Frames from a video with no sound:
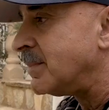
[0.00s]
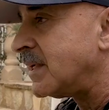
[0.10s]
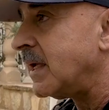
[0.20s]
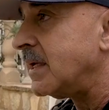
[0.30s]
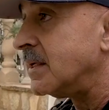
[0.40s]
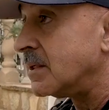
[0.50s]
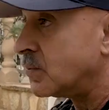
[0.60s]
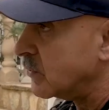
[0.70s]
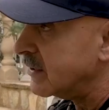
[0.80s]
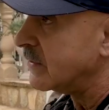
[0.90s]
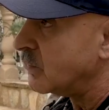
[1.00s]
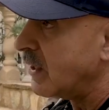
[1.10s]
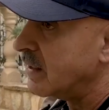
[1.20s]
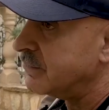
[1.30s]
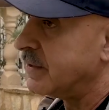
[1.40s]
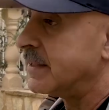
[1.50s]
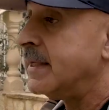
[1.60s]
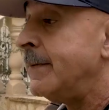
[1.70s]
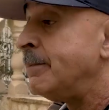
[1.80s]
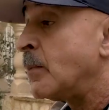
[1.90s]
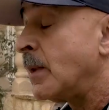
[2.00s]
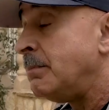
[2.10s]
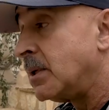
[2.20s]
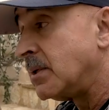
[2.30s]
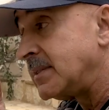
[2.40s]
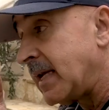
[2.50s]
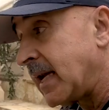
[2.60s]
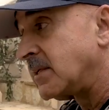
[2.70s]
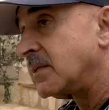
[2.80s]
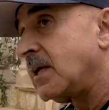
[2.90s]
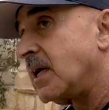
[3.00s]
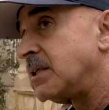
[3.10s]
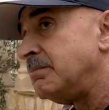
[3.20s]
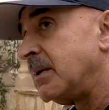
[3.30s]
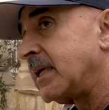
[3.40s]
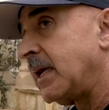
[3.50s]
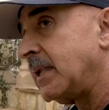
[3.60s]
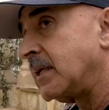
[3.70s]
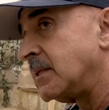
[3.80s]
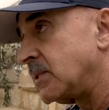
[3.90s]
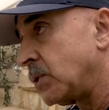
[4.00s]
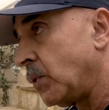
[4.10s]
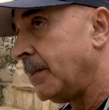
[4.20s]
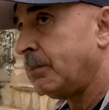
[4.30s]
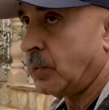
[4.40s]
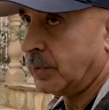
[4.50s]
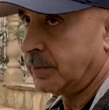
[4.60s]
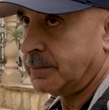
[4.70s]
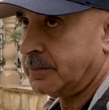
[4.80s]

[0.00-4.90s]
I'm saying is really relevant because exercise mechanic is so important.